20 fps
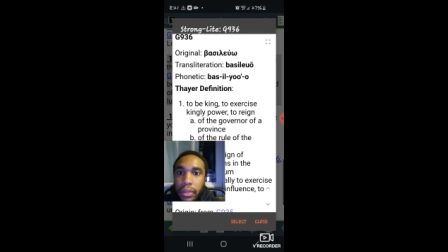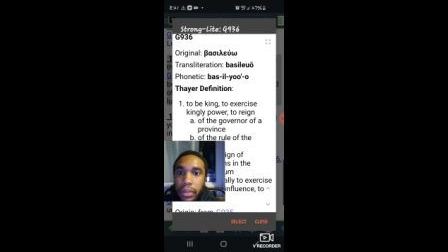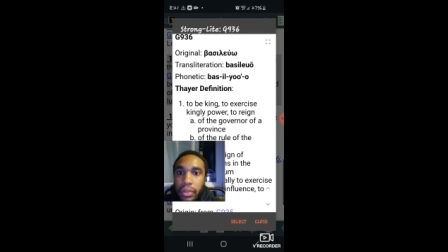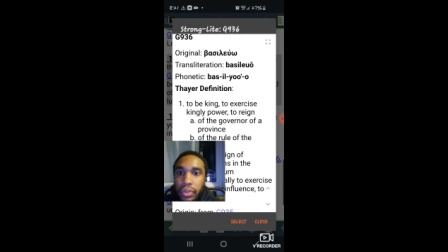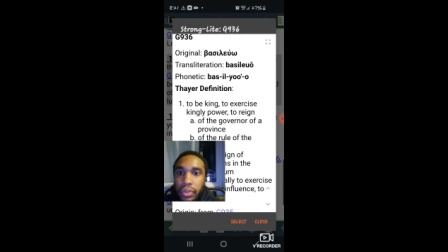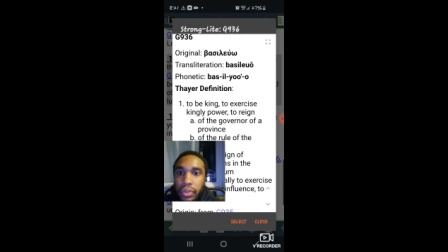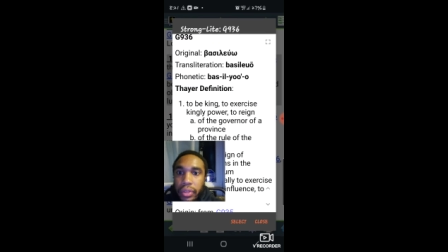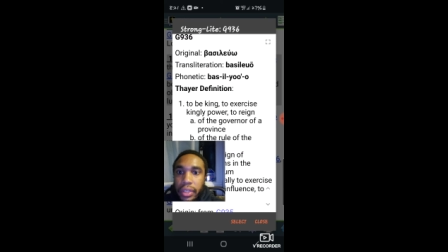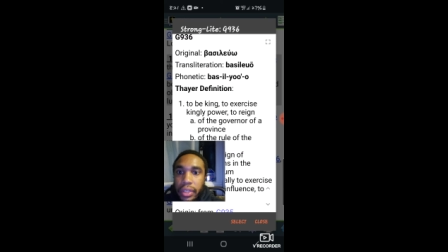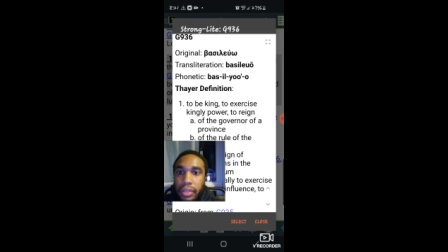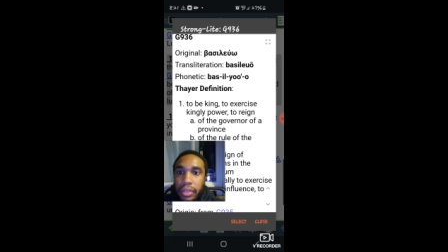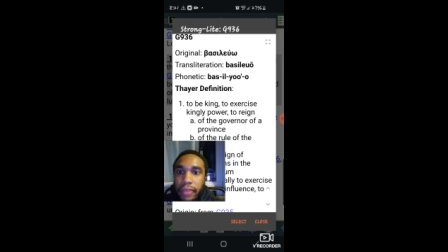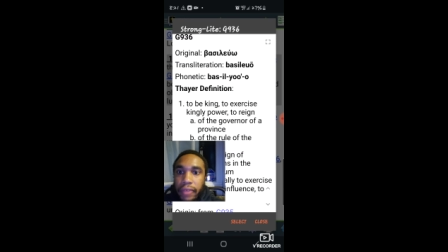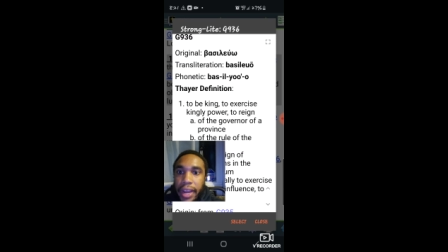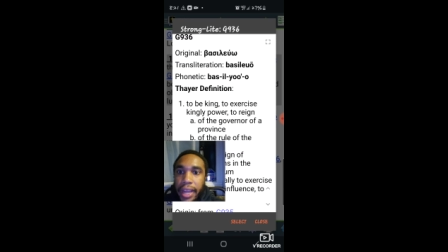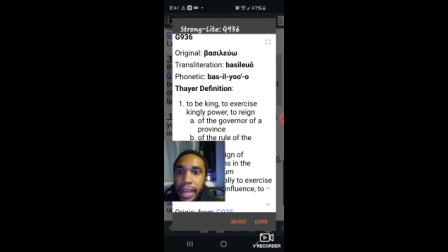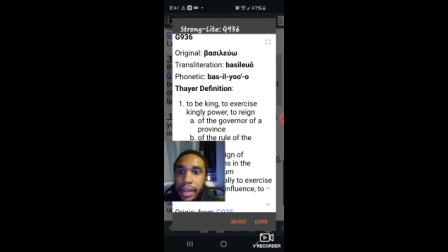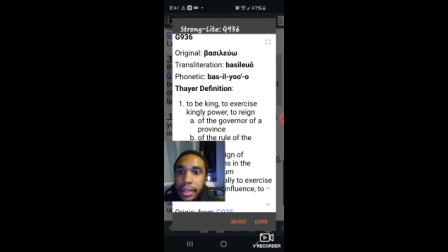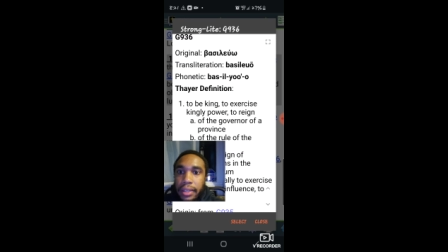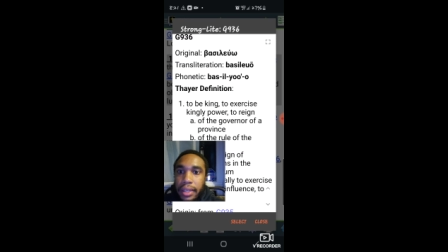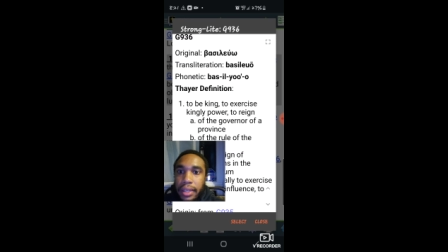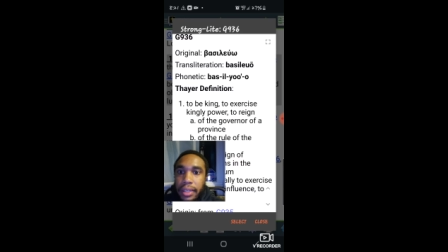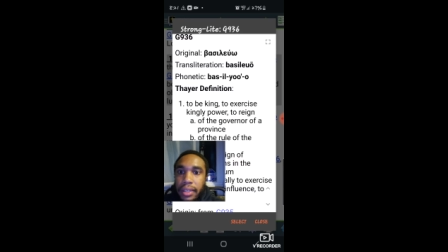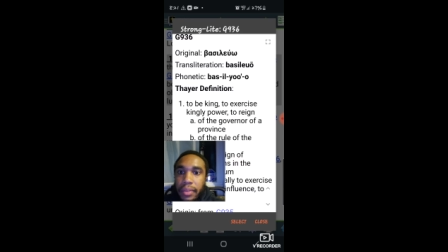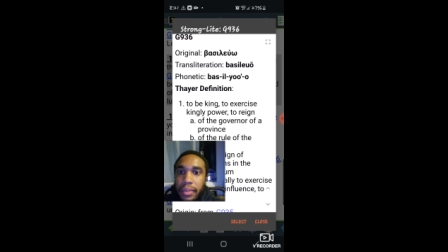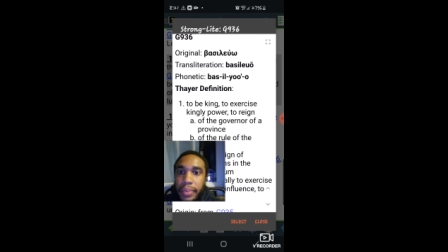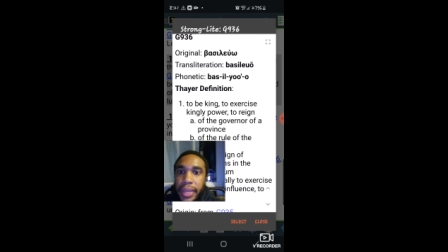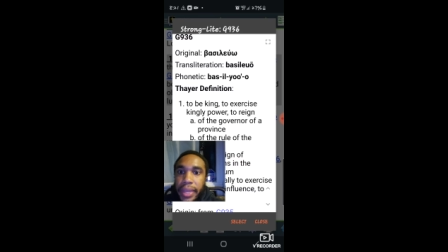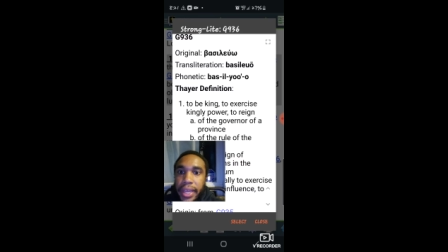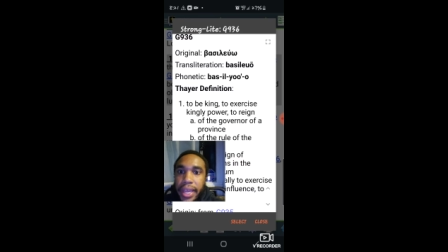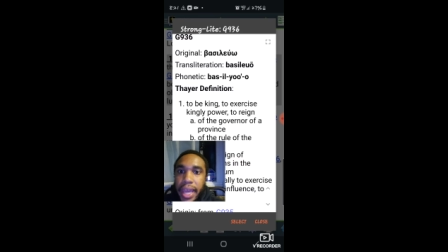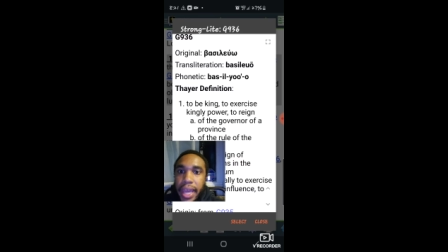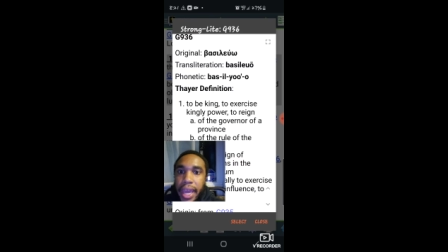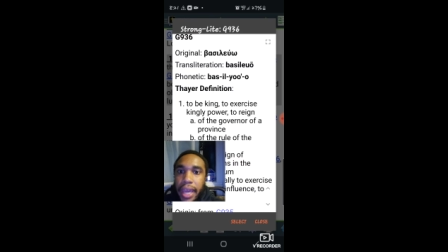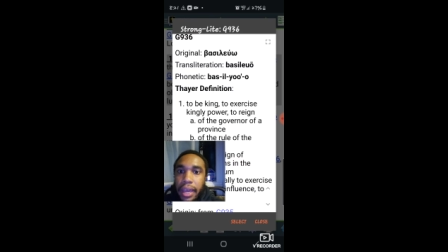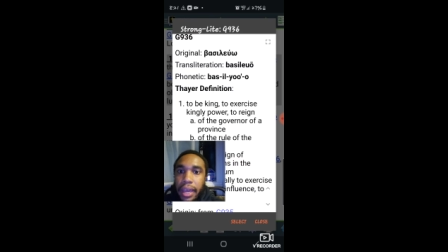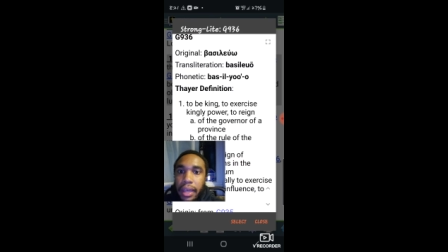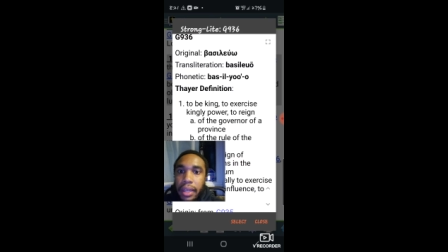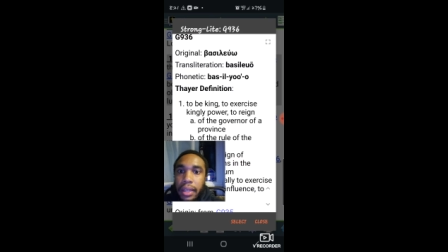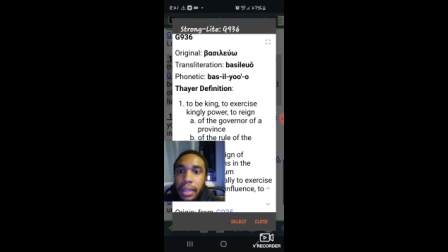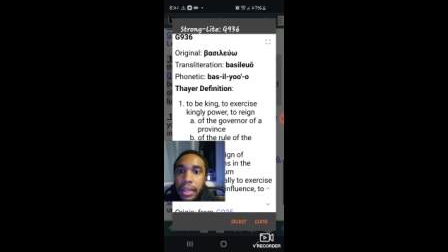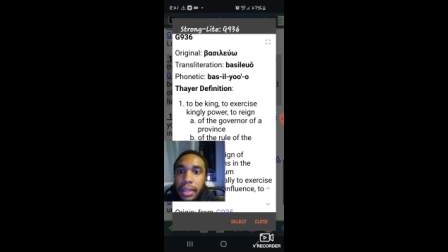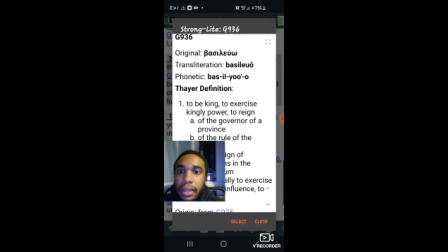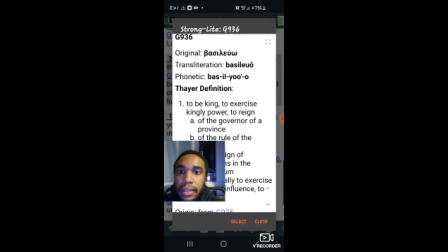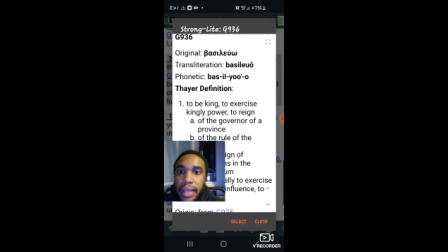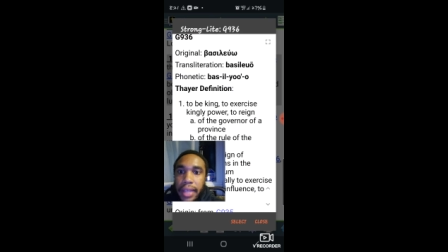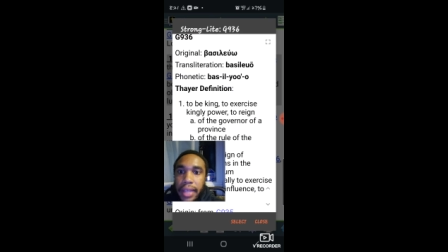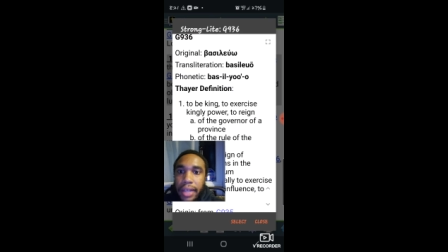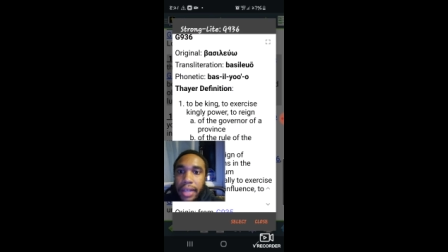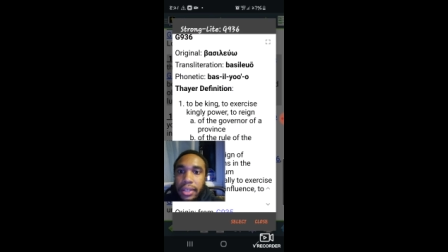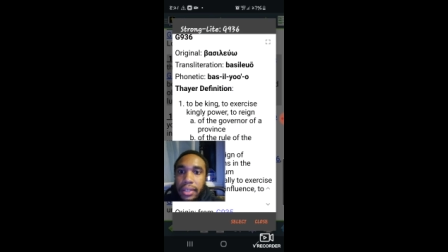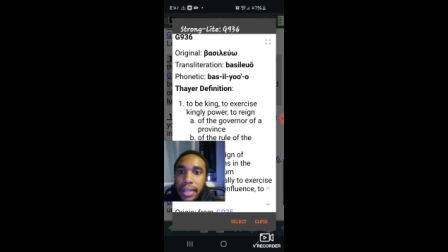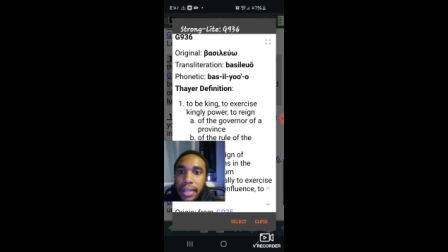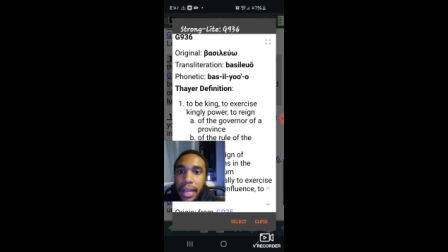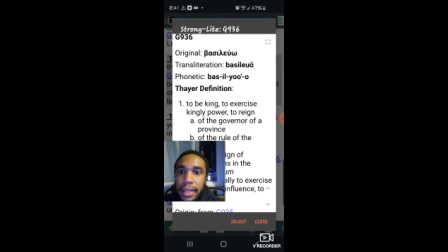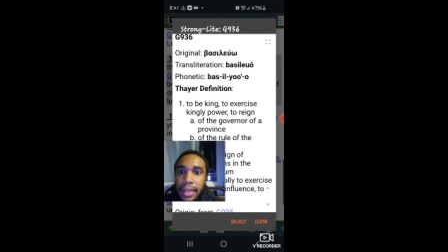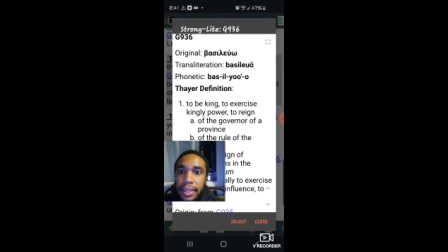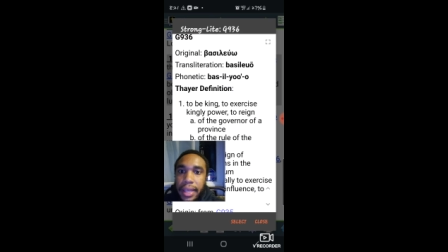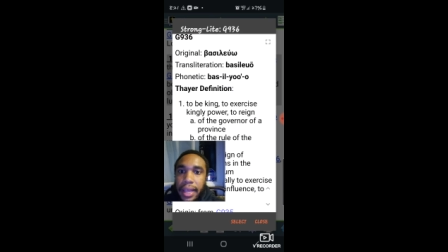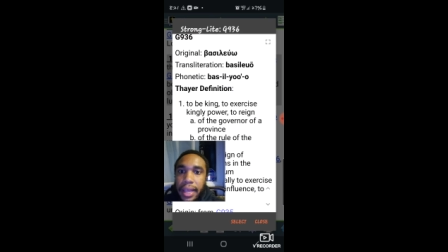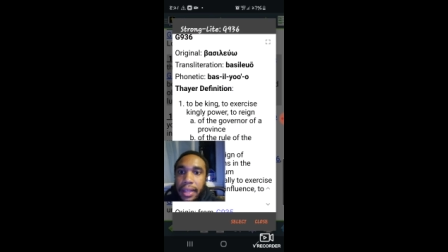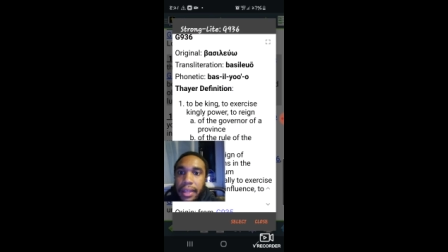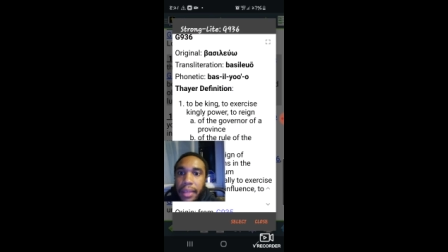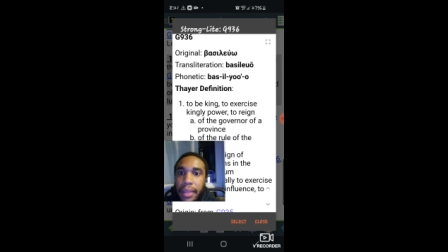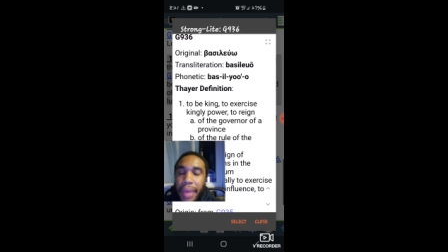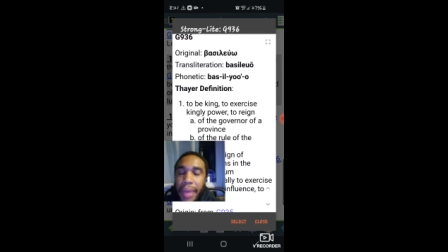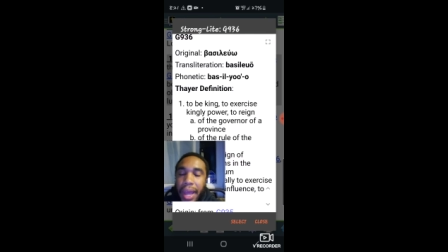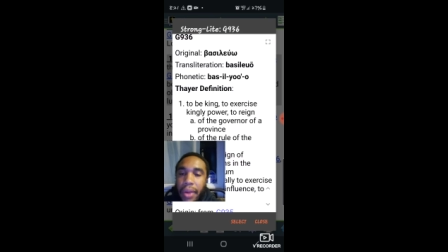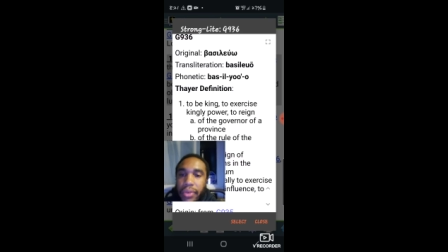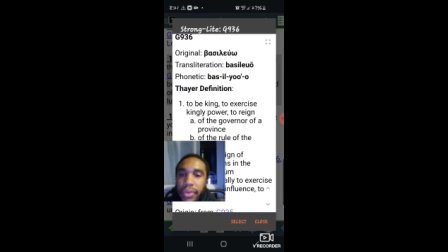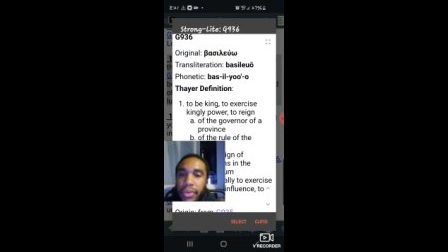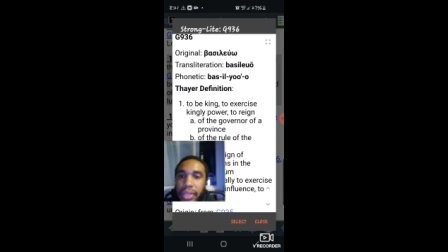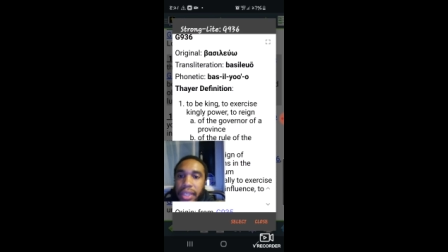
So this is rain. It says to be king, to exercise kingly power.